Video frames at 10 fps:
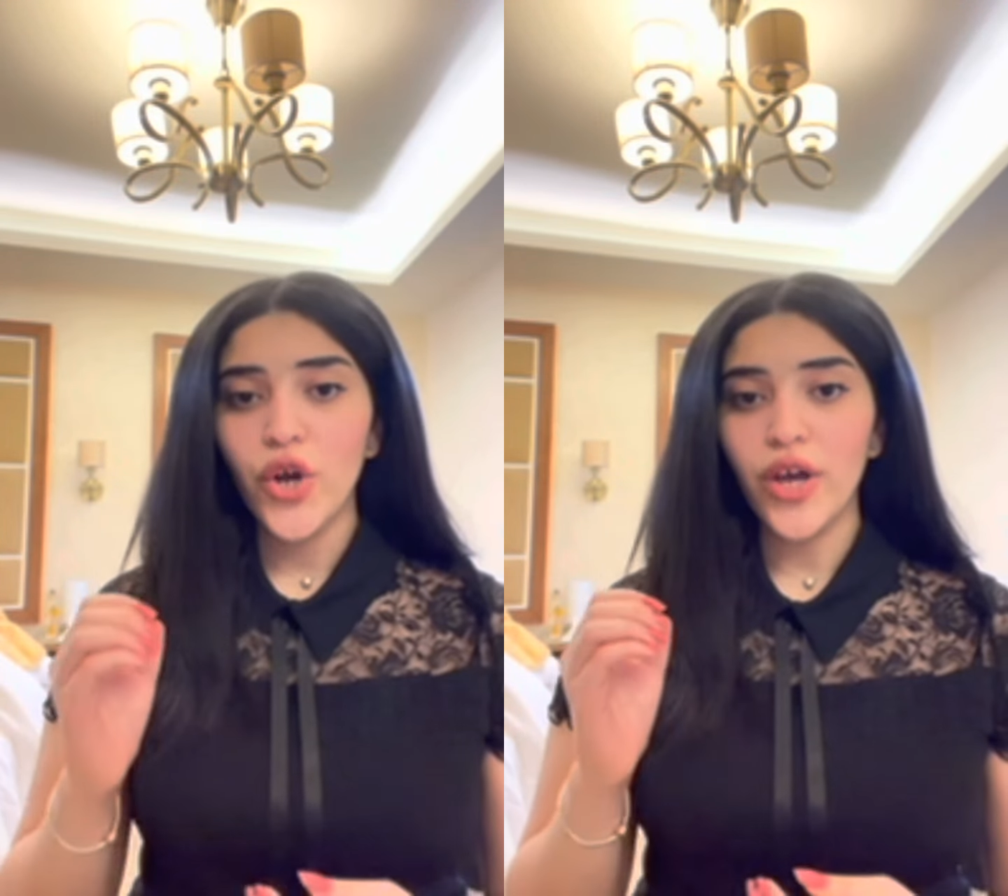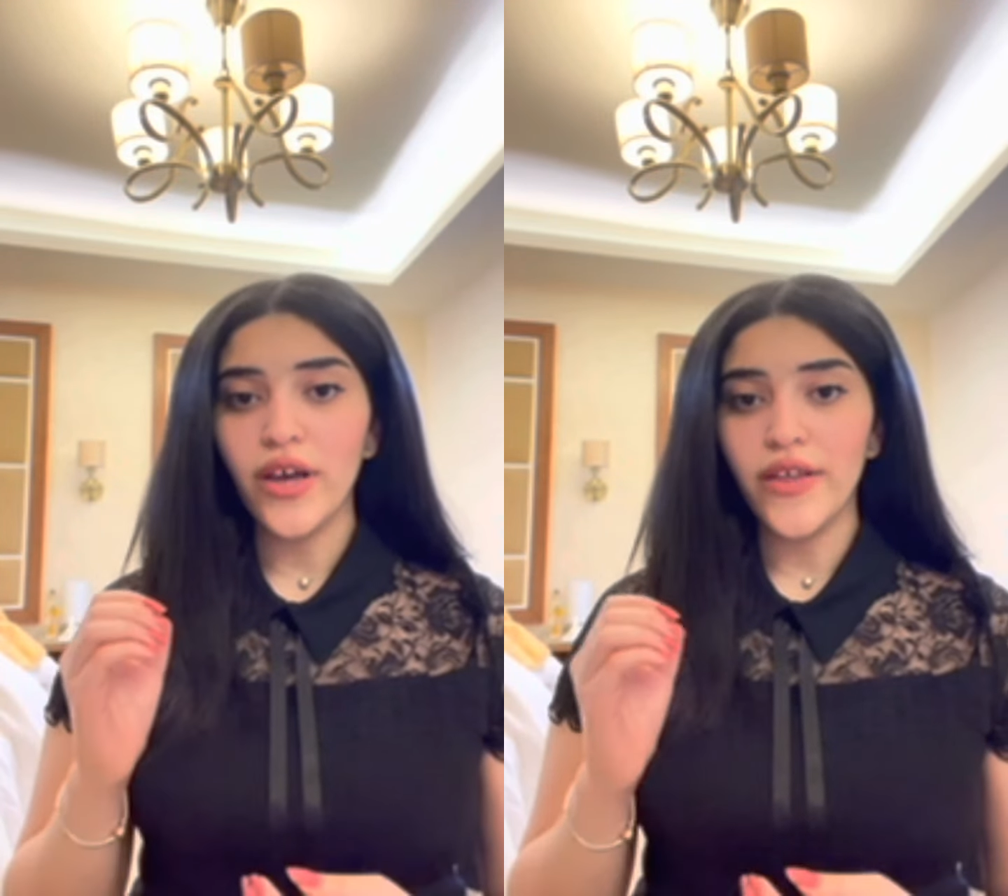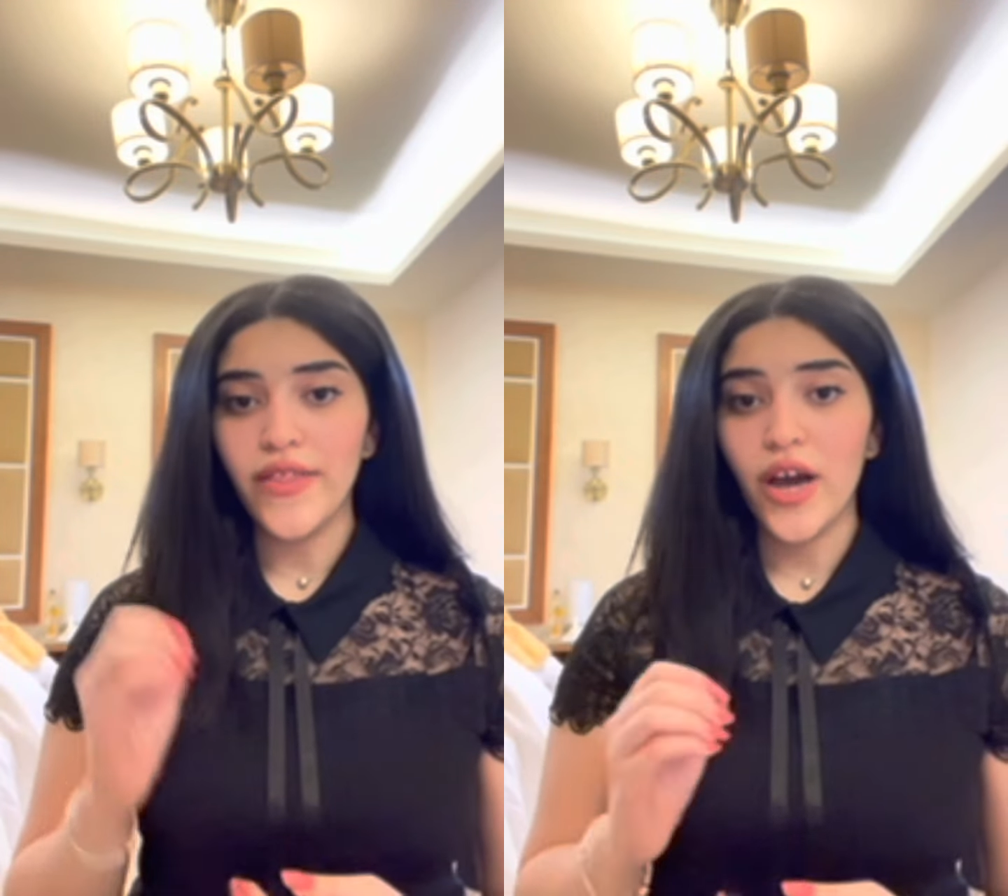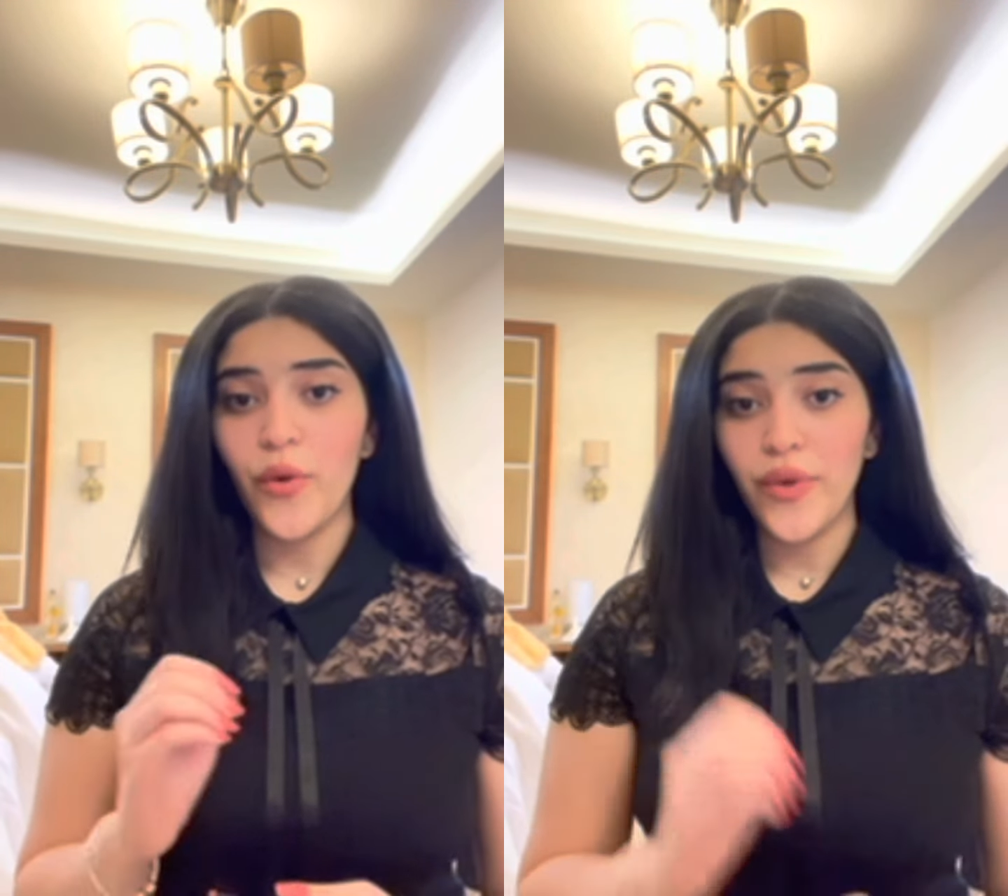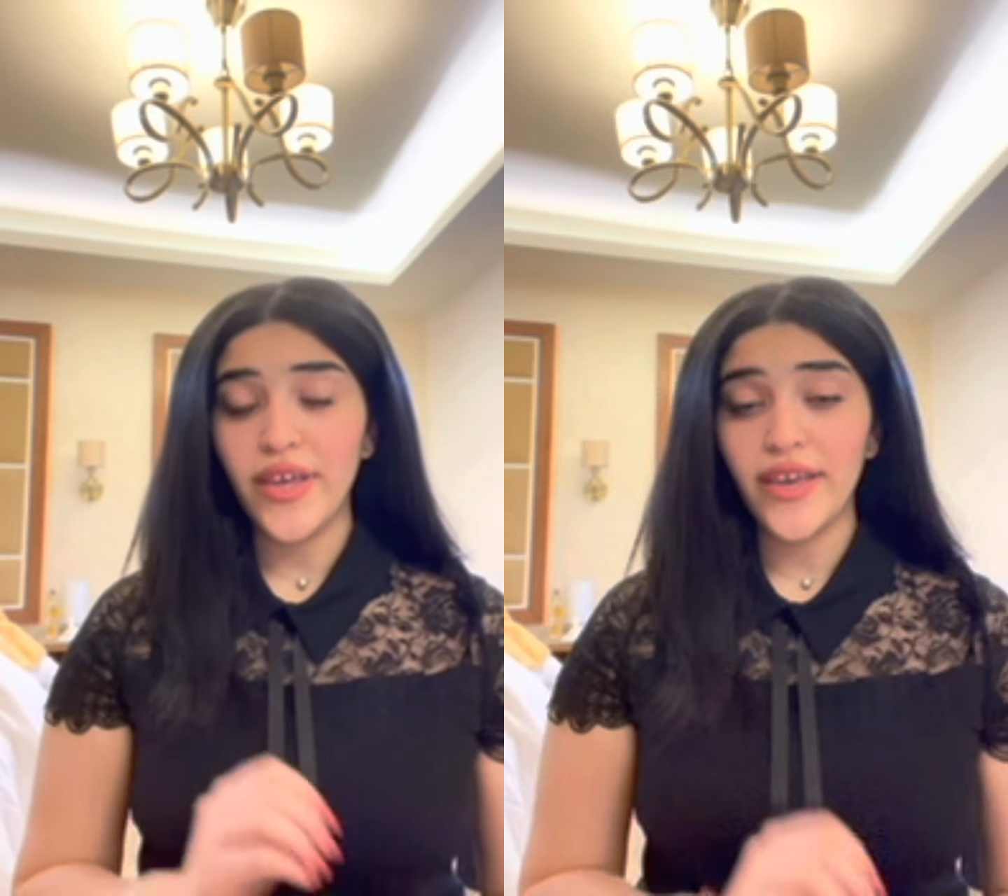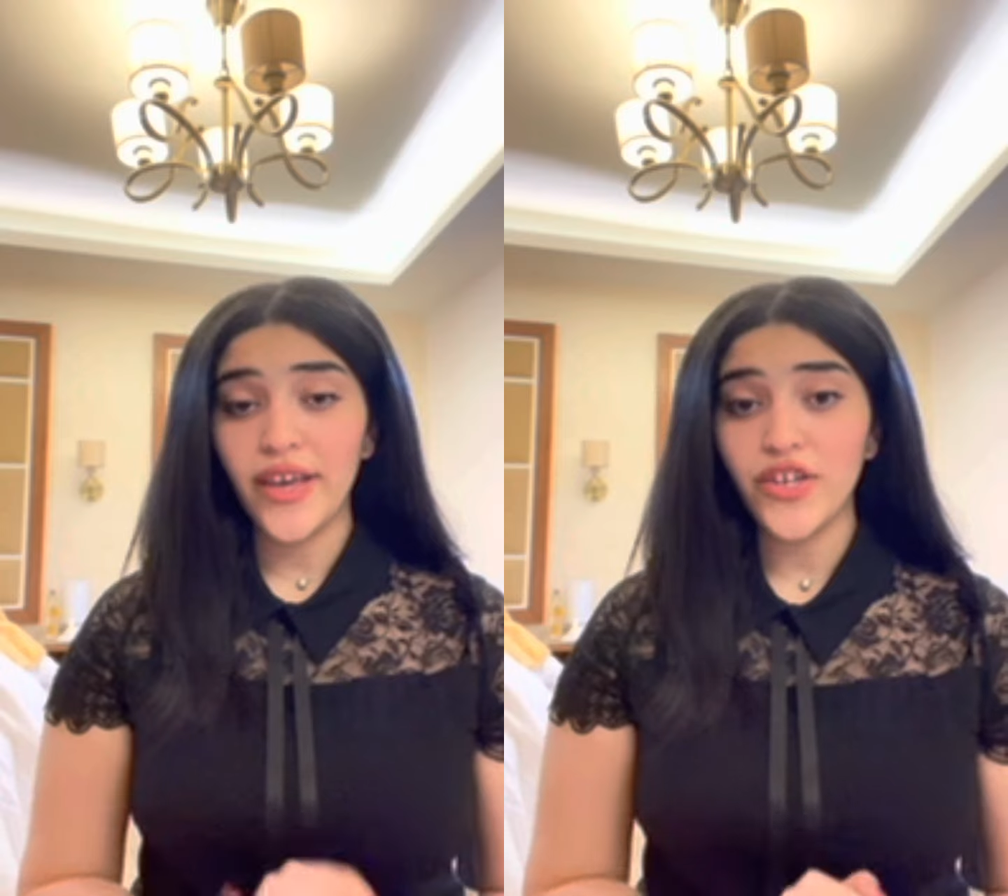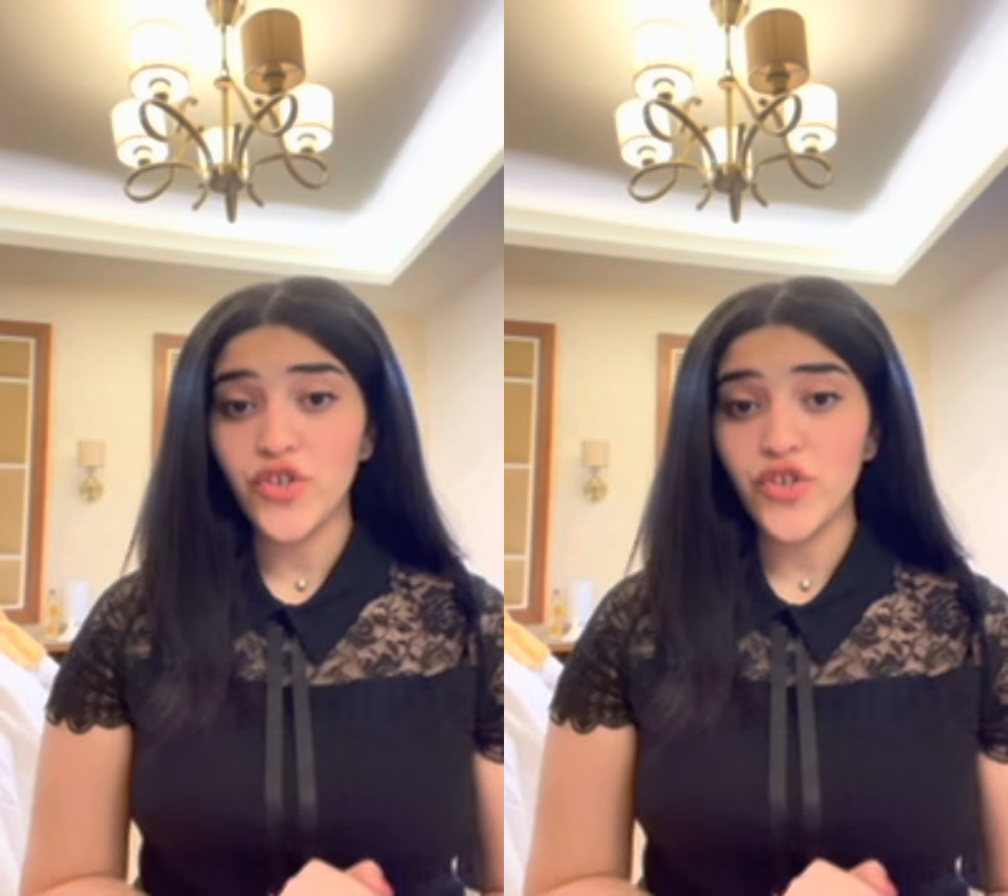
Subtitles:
that we can